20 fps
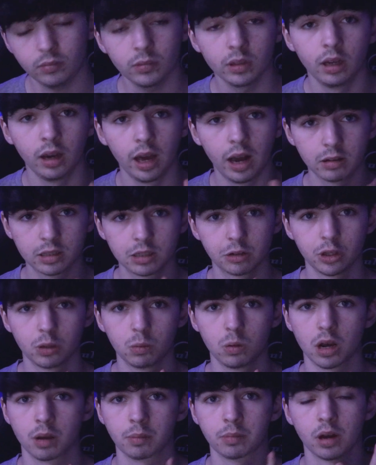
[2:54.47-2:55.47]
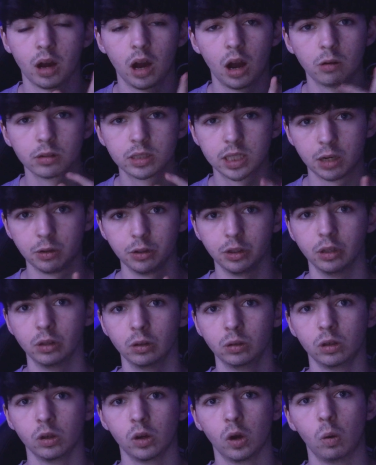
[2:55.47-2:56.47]
And I'll tell you why. I'll tell you
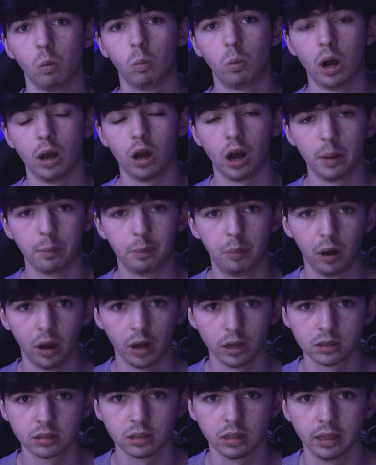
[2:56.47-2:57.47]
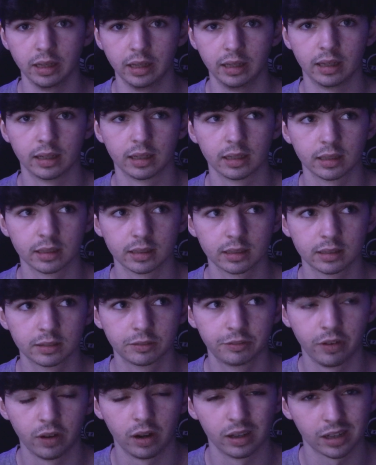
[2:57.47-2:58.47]
why I personally
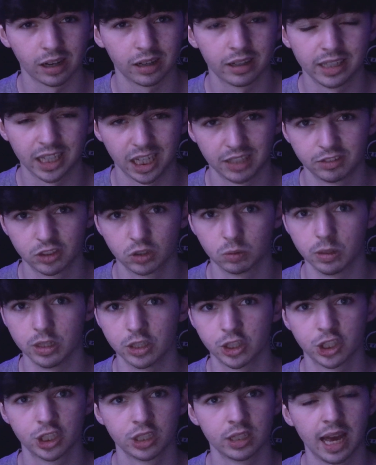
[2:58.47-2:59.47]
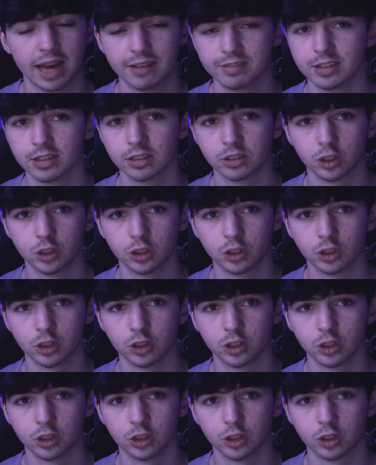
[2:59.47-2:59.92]
feel like I could never switch, ever, to